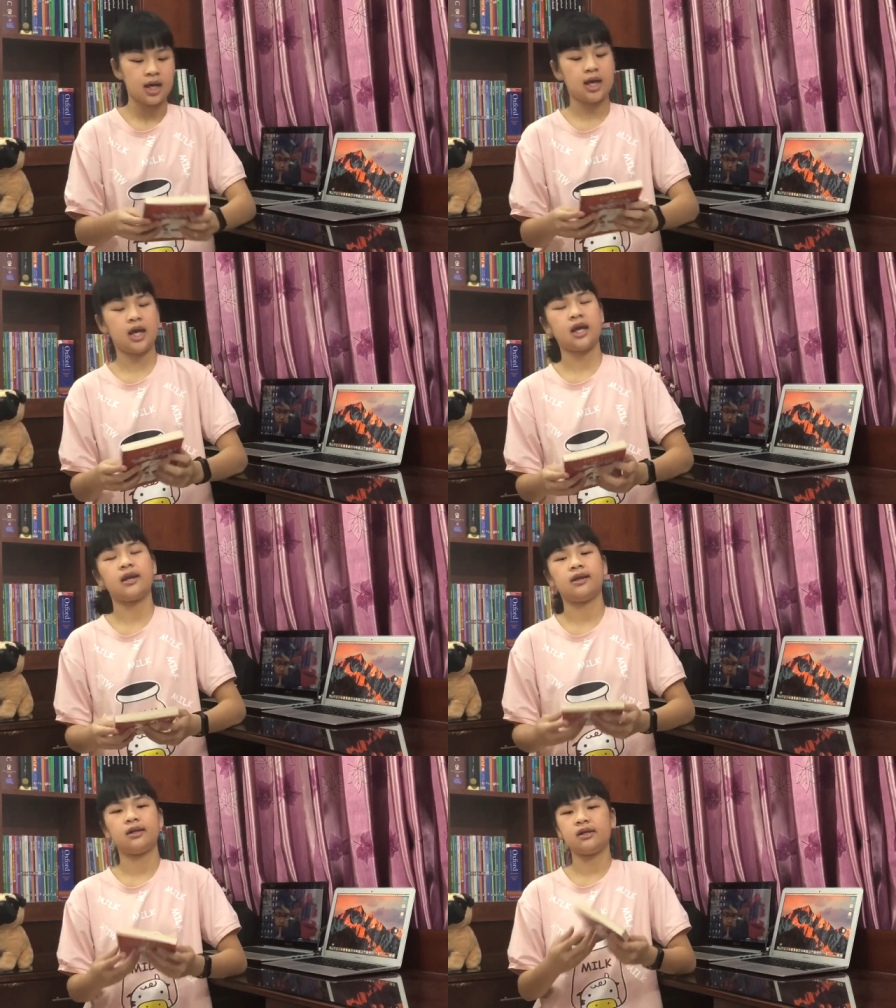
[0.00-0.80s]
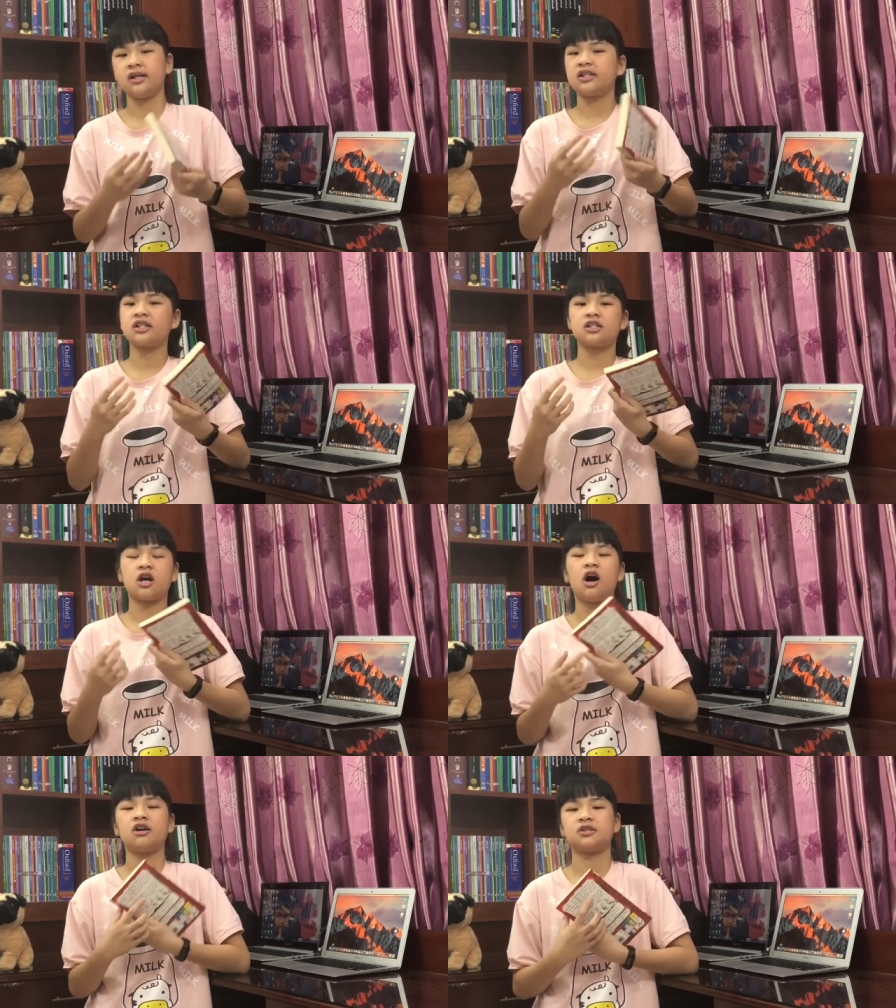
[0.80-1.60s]
And it just
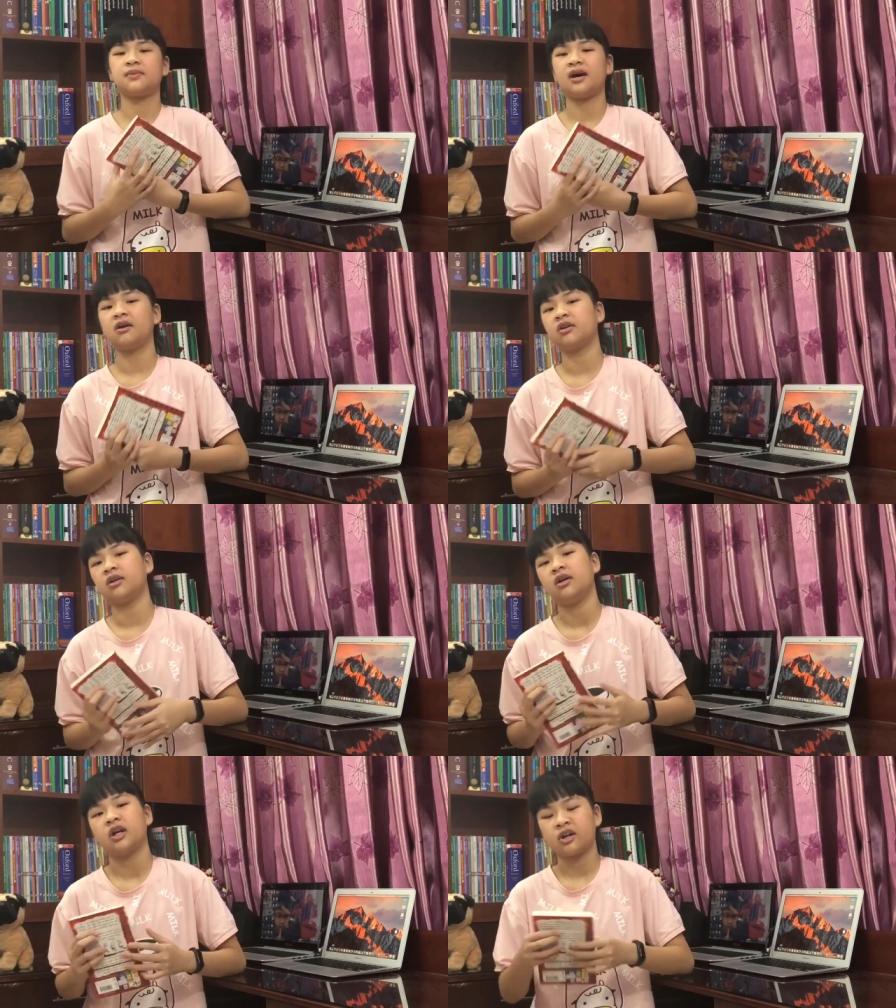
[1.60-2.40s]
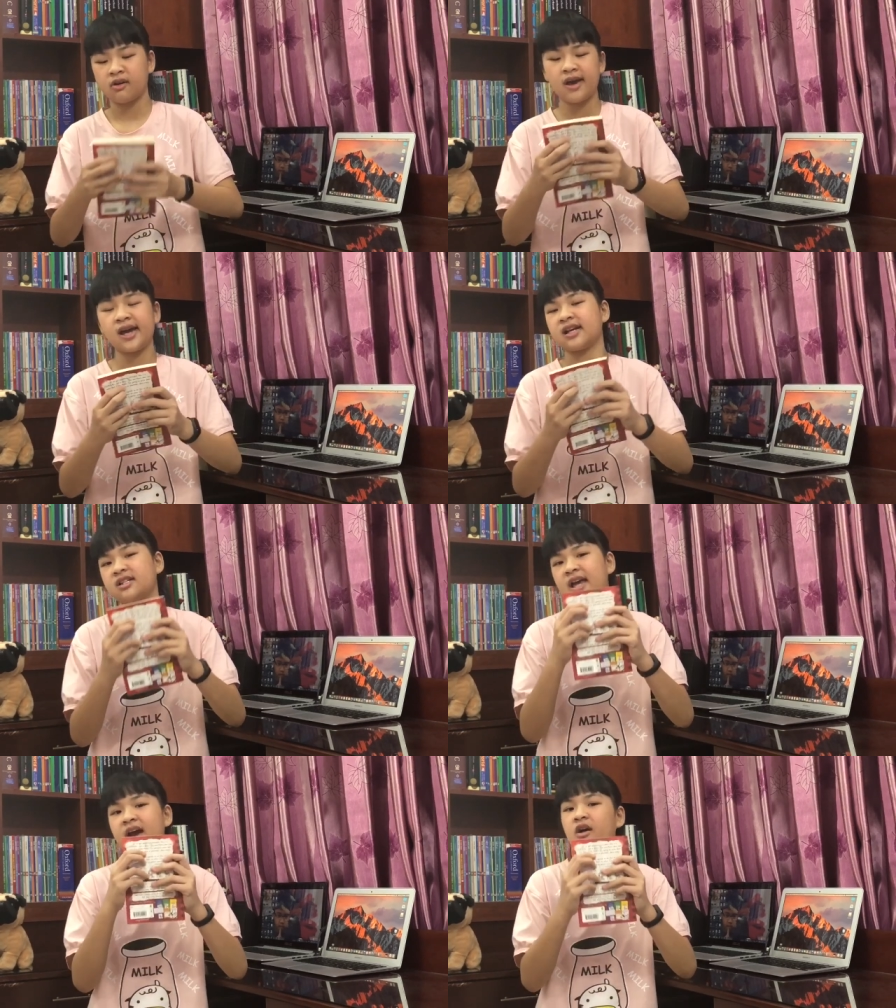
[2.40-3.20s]
talks about
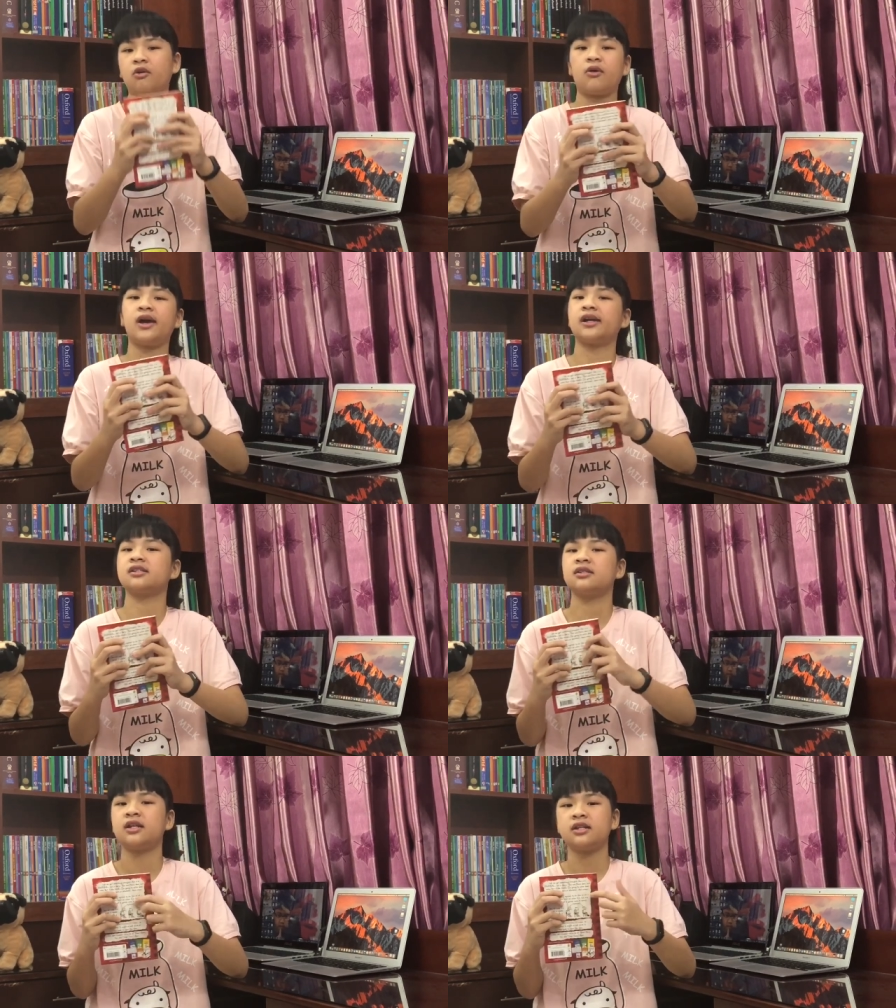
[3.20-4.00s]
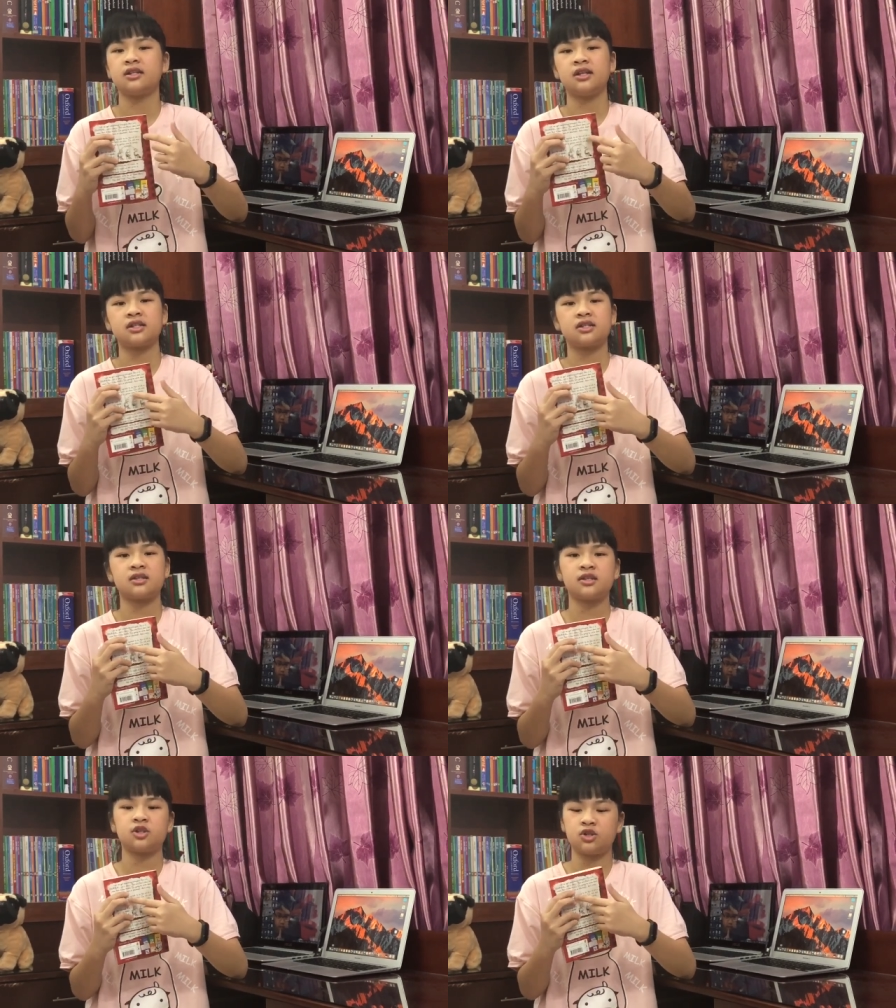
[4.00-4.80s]
Greg's, how Greg this